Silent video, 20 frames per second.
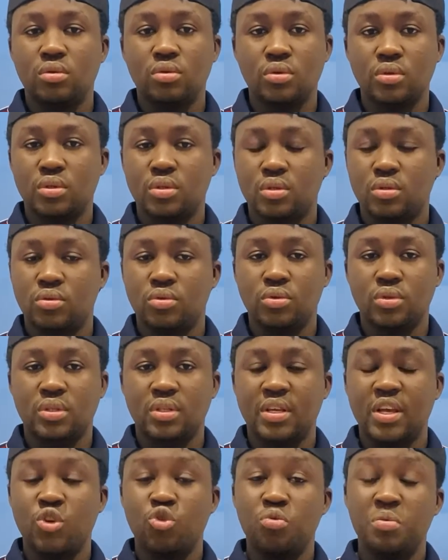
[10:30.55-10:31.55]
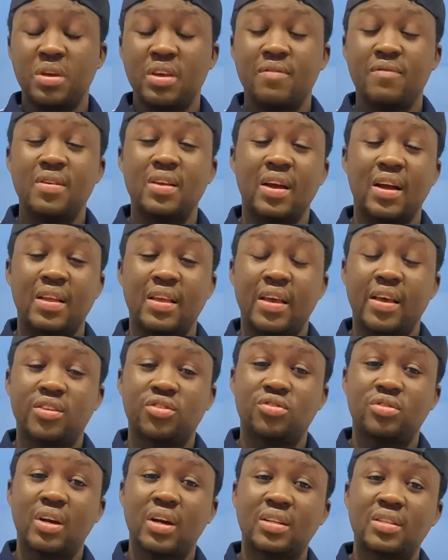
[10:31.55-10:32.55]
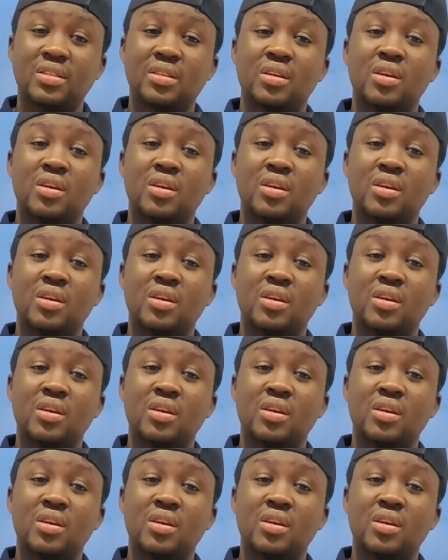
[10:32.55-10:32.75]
those things, you'll be given an extract,